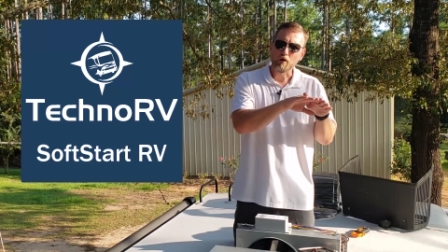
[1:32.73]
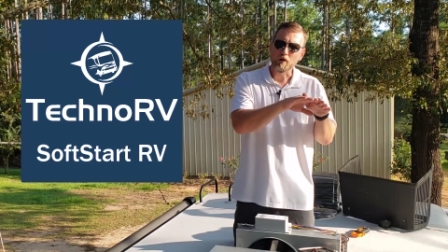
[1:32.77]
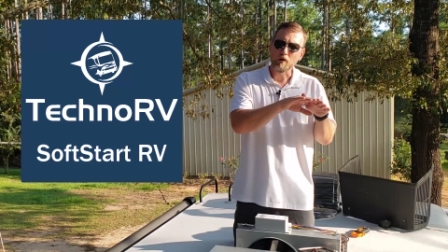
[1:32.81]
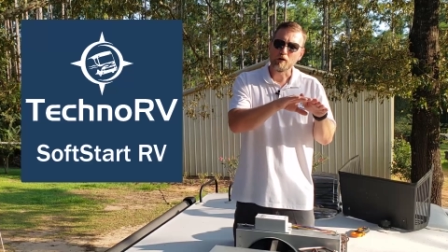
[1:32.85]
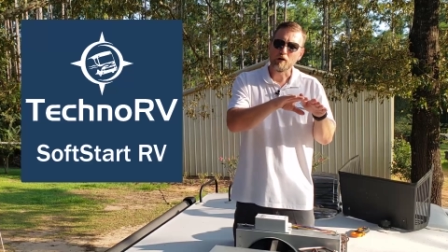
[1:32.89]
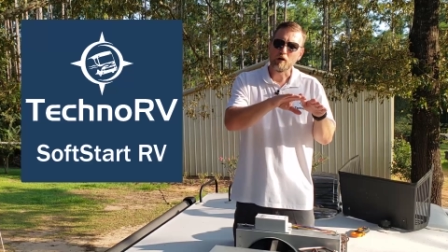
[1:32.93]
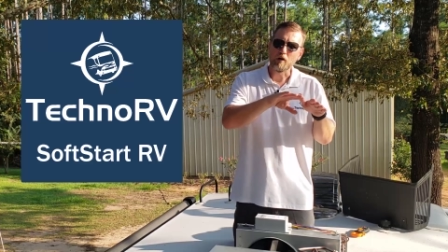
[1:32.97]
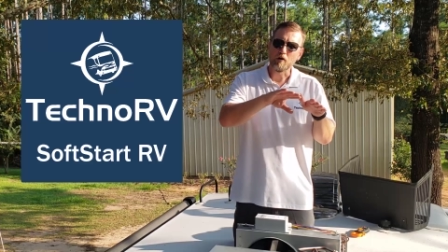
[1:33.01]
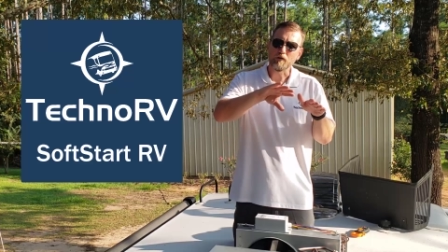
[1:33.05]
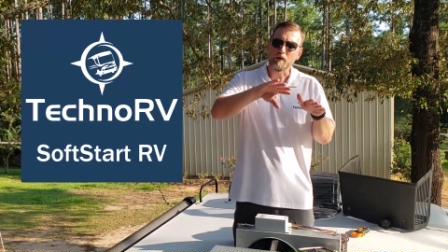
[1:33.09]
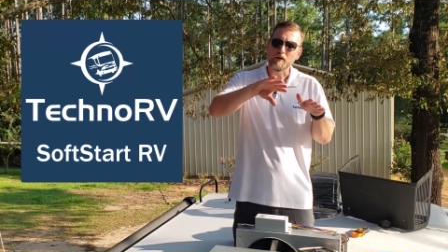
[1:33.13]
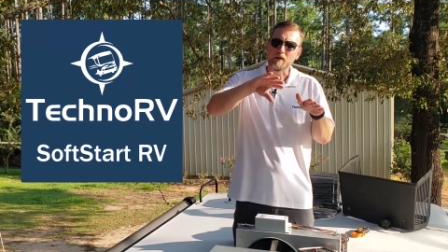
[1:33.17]

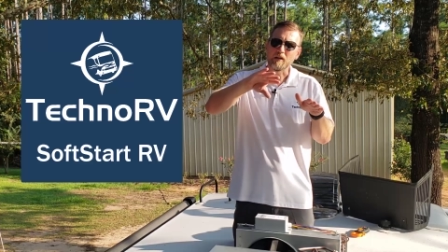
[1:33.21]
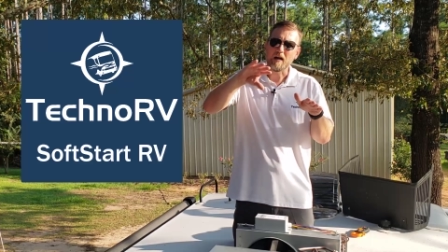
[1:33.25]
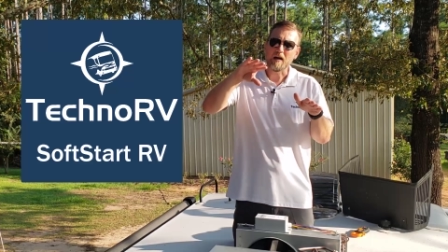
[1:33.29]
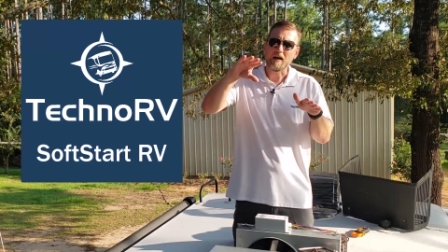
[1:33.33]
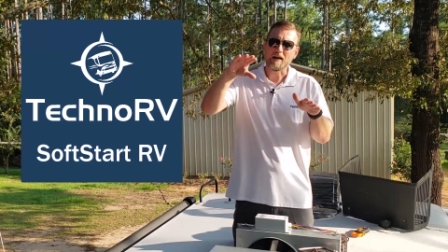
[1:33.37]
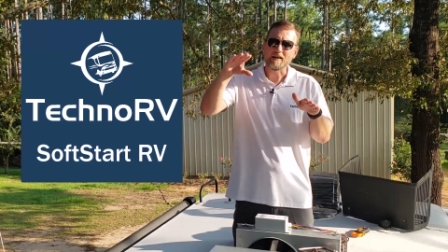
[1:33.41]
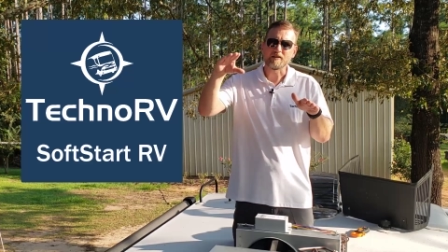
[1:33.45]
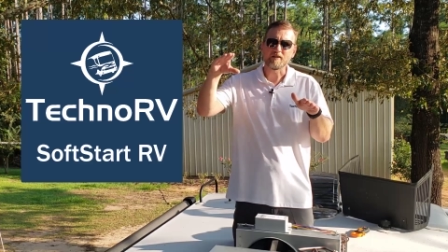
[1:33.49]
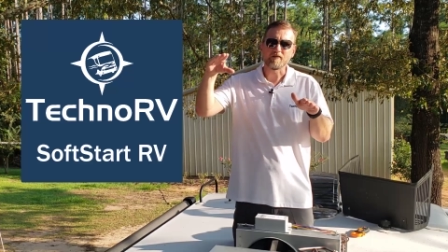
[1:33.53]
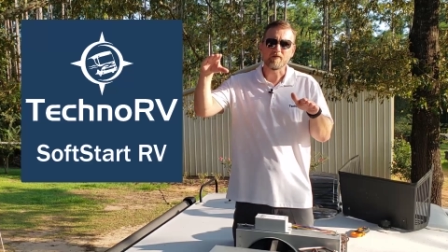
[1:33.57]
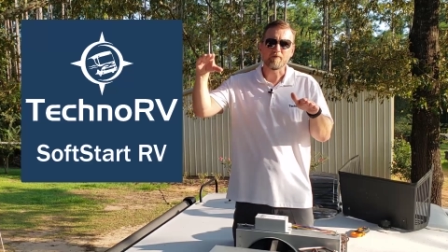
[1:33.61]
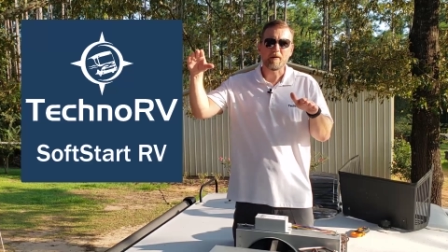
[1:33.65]
along the
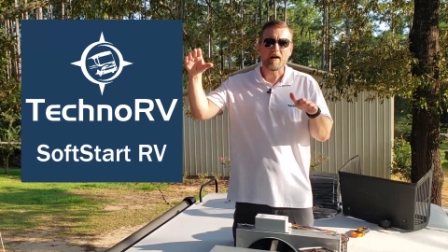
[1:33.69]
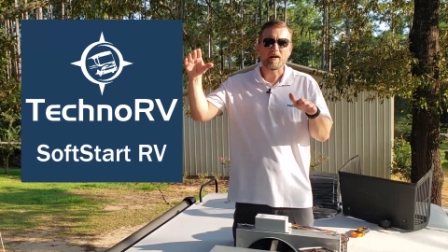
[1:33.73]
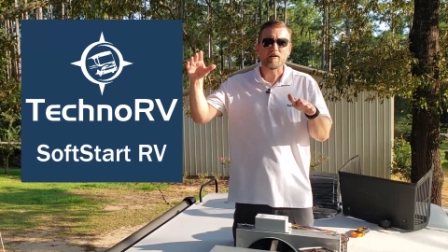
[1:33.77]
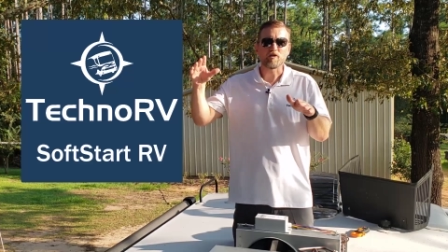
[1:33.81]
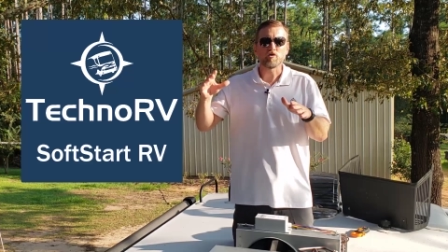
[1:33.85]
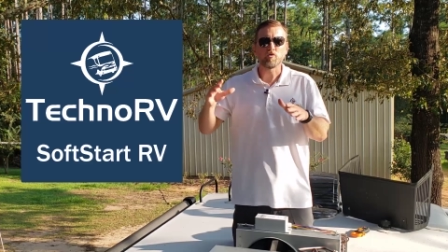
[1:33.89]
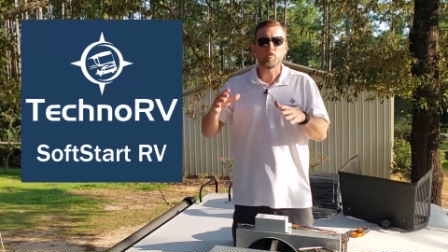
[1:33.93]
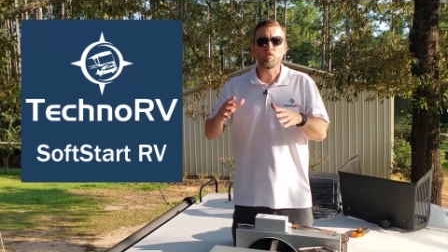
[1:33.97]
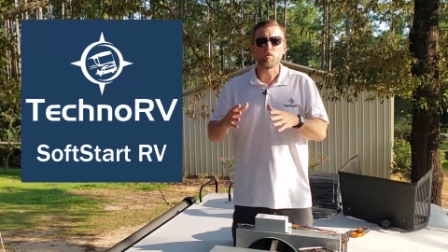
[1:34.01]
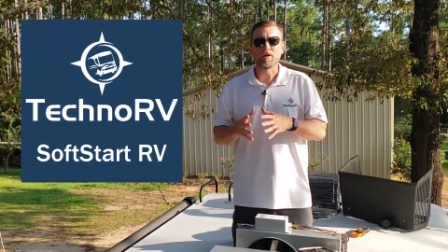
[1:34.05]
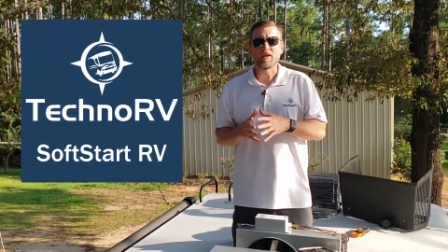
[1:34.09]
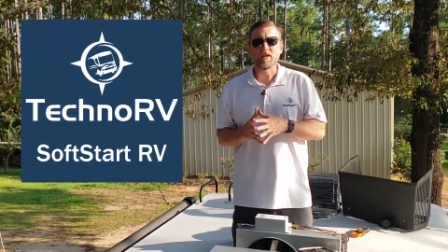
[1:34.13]
lines of about
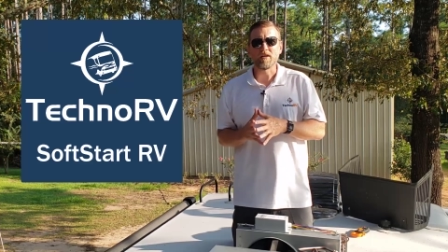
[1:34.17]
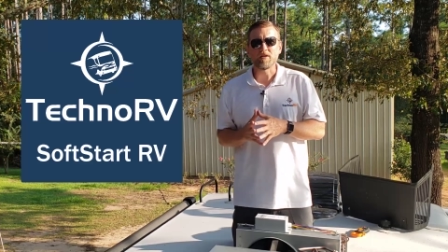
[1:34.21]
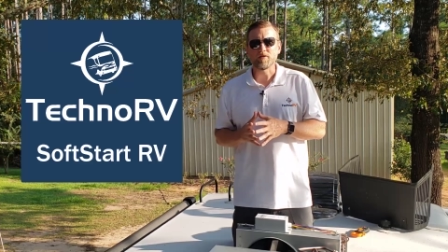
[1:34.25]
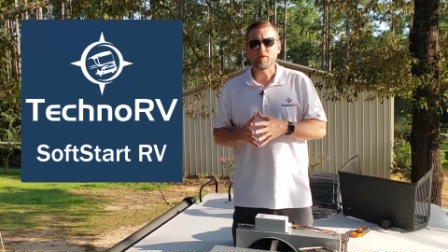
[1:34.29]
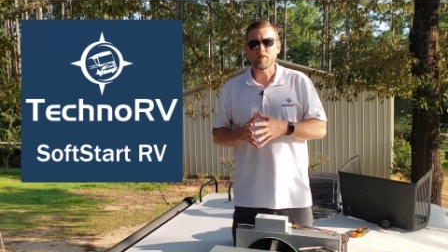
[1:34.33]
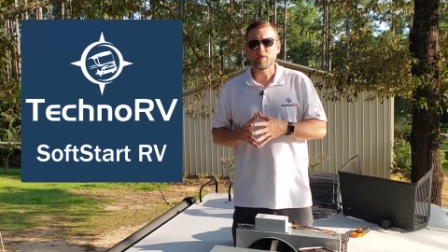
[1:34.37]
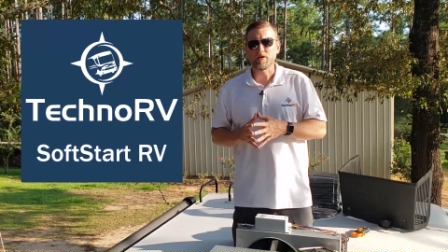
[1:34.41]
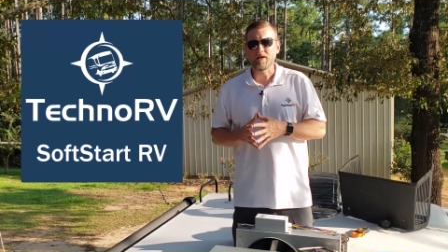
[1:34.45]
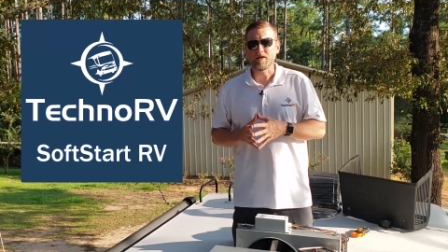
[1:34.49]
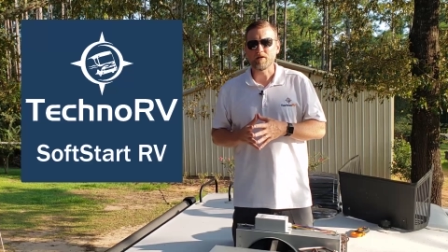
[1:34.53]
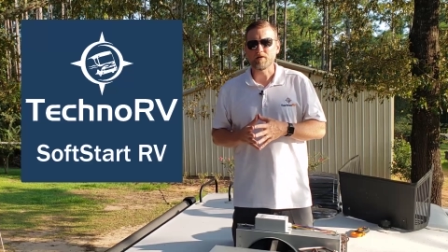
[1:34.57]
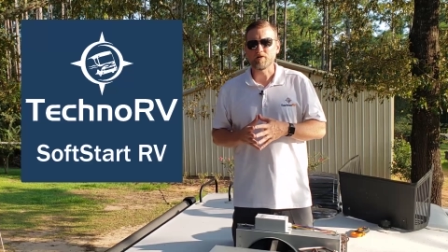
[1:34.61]

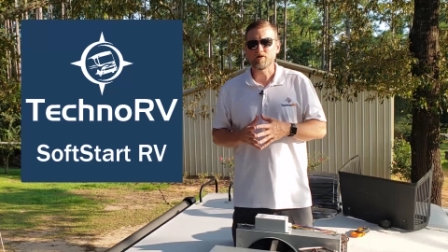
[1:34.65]
23